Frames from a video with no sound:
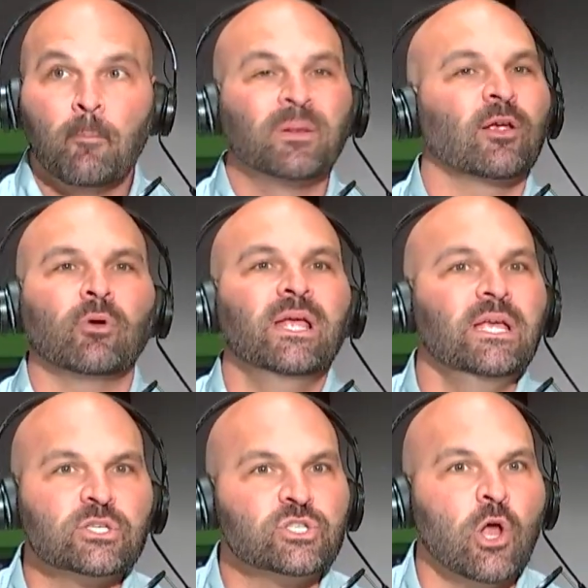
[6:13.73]
But there
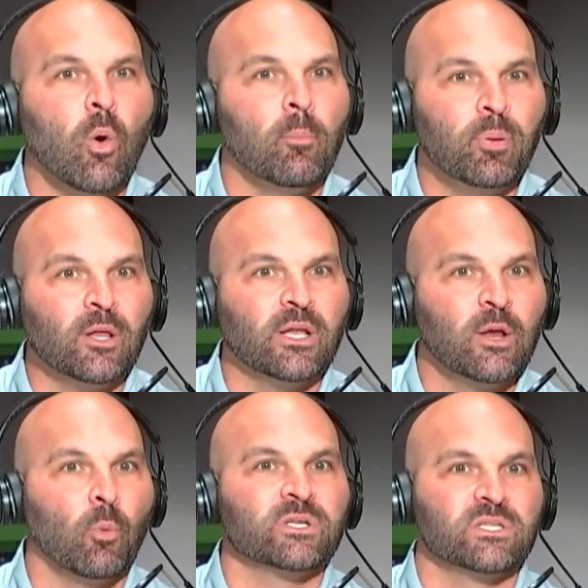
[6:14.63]
is no
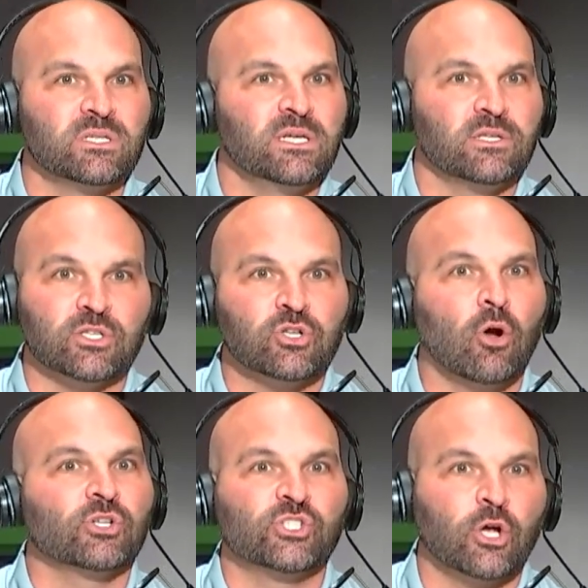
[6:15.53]
ability once the season
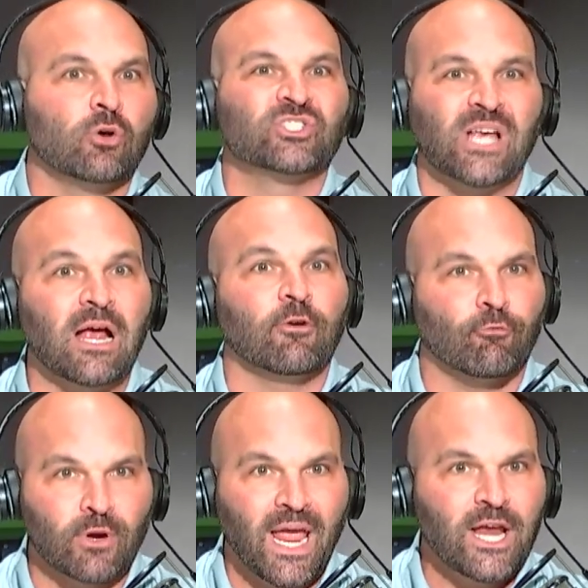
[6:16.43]
starts to go sign a
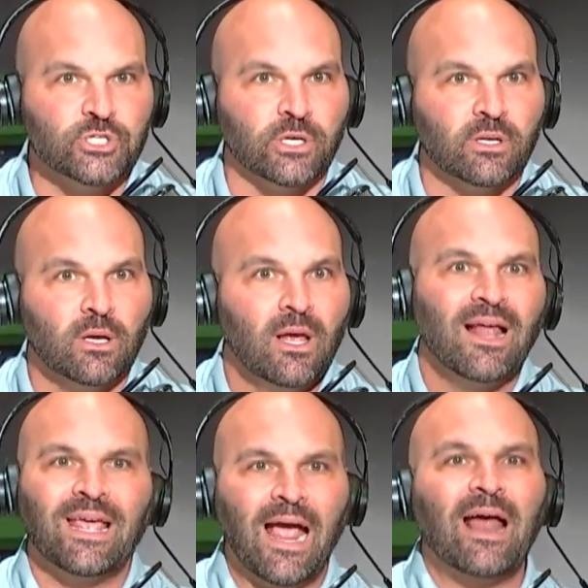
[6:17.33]
free agent.
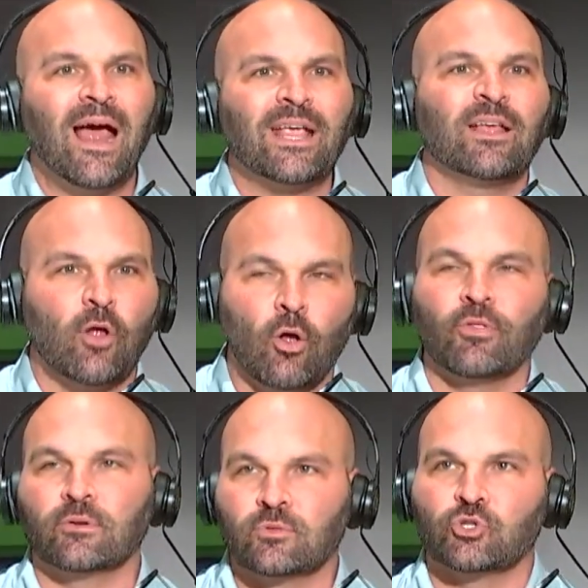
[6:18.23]
Like, I get all
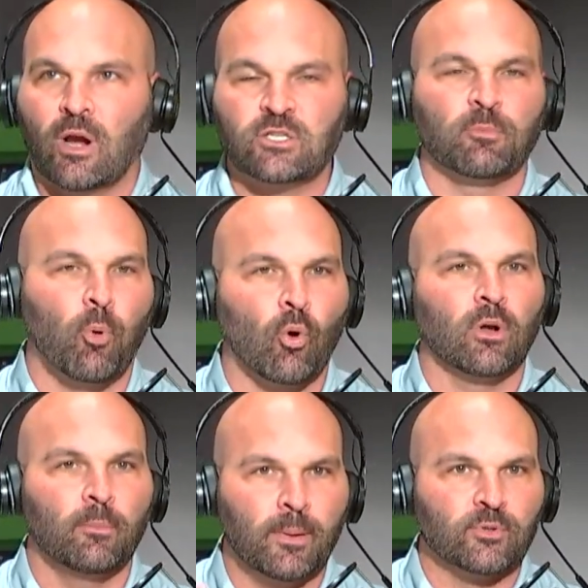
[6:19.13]
the transfer
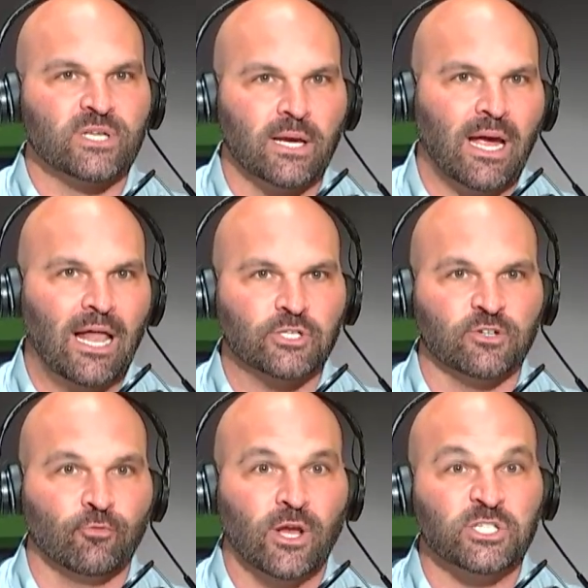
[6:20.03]
portal and people say college
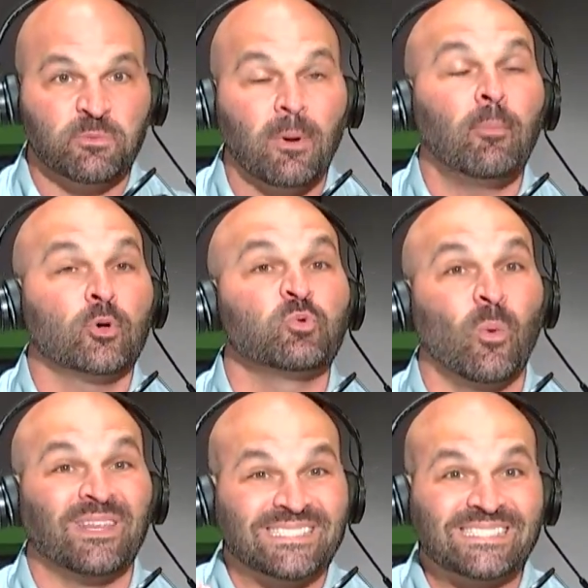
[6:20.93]
is free agency. But
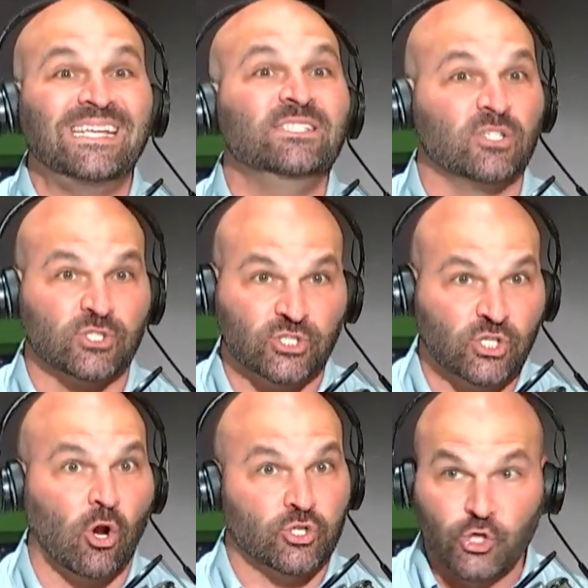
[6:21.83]
when the season
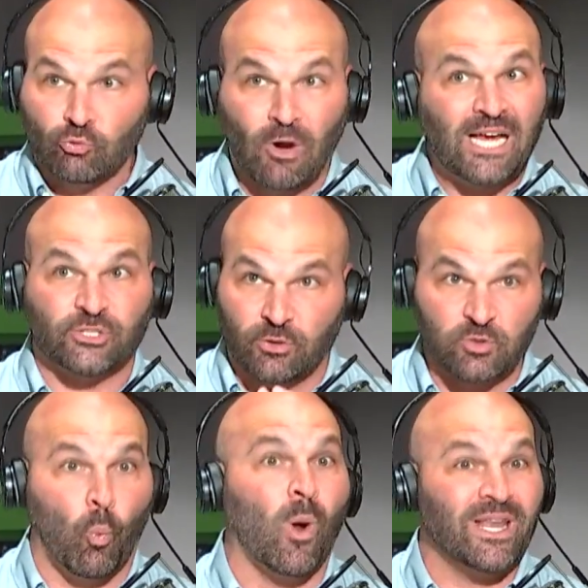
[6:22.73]
starts, your roster
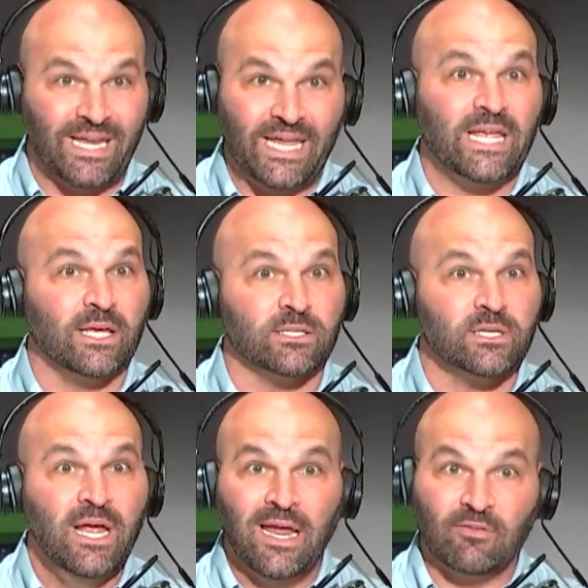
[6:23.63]
is what it
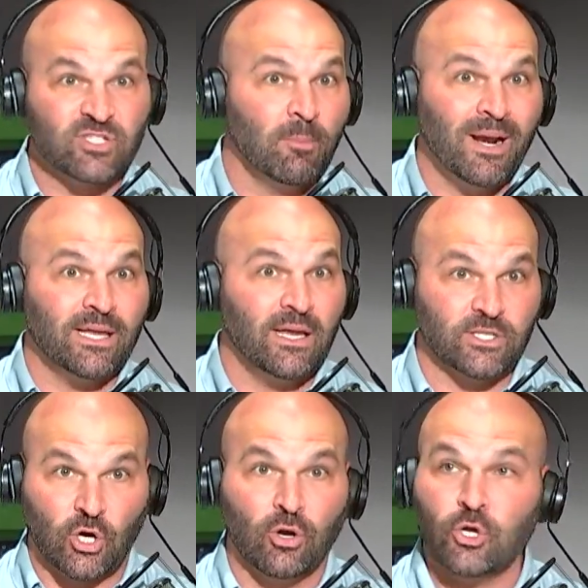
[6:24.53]
is. If somebody
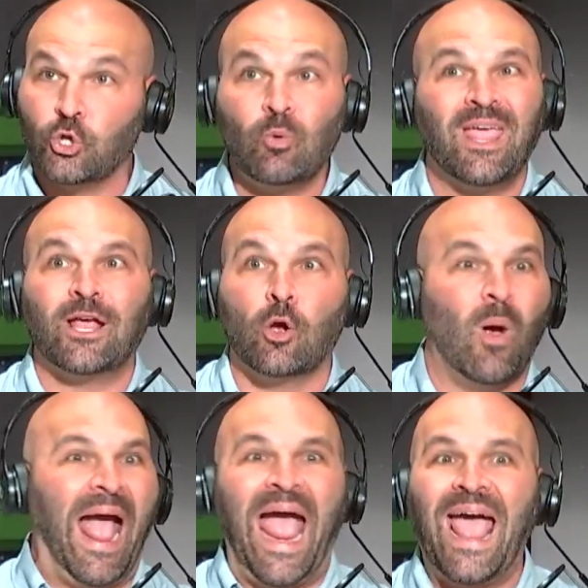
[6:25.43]
is hurt, you can't
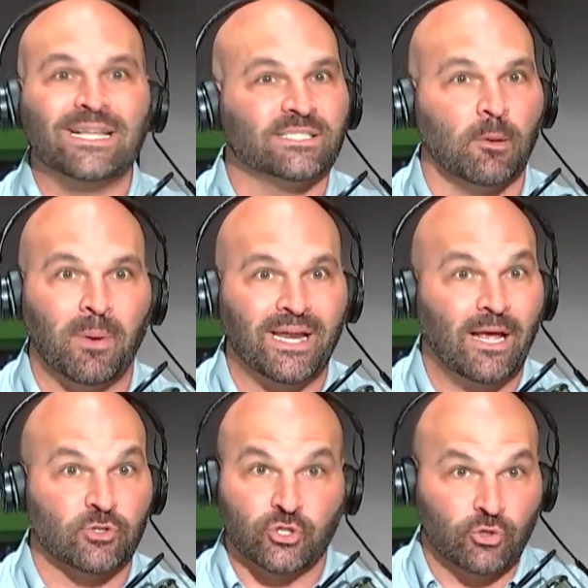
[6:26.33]
go add somebody
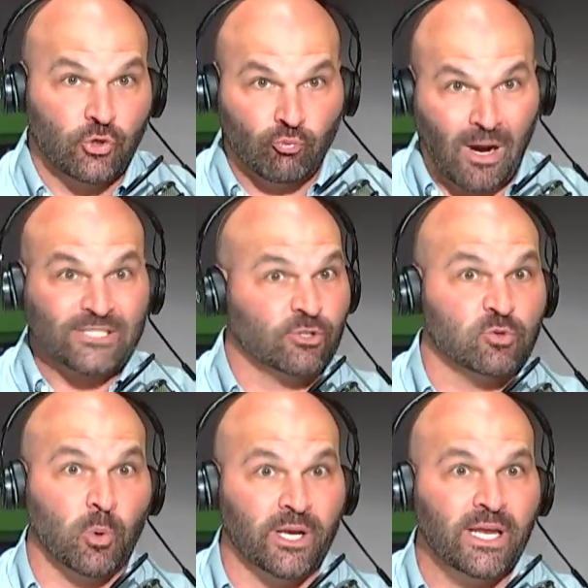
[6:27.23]
else. Your roster
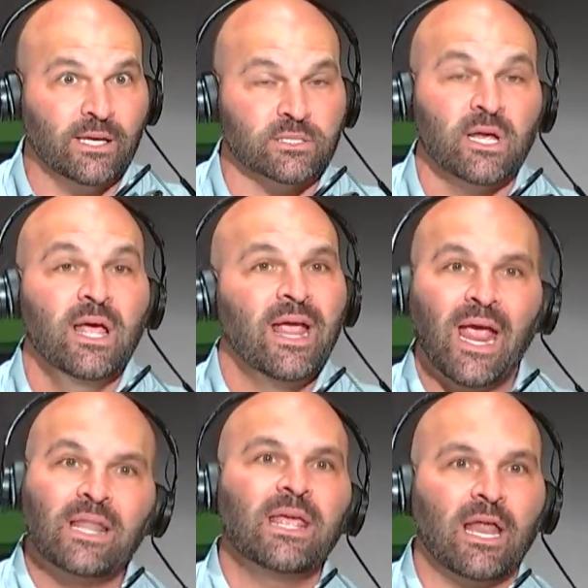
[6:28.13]
is what it is.
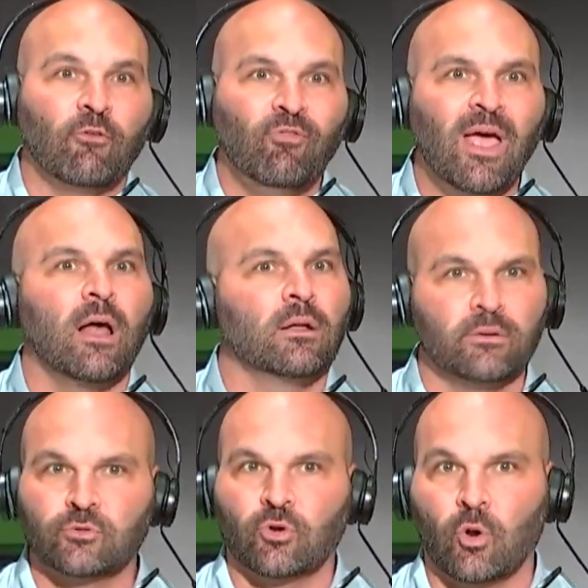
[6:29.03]
In the
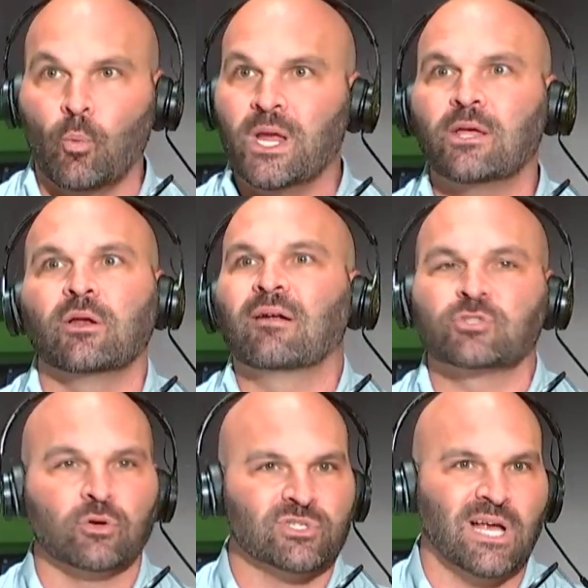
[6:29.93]
NFL, during a week, you can
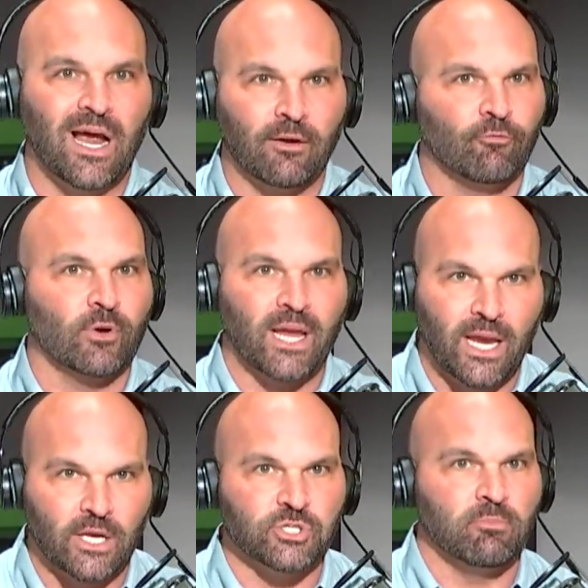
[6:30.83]
obviously go sign a free
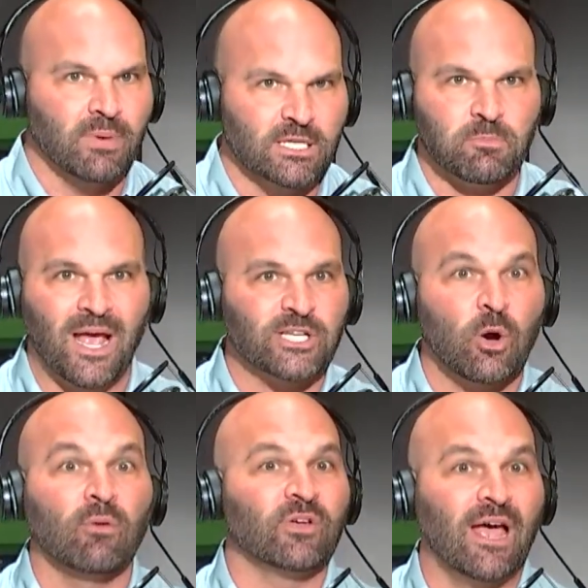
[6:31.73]
agent, mix match,
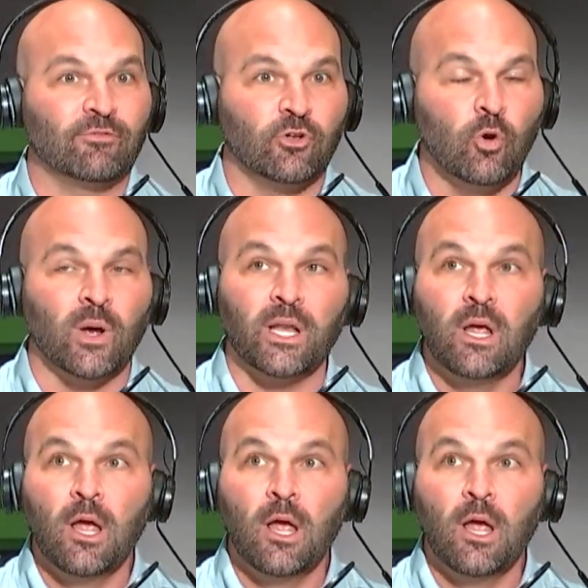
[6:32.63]
however you have to do it.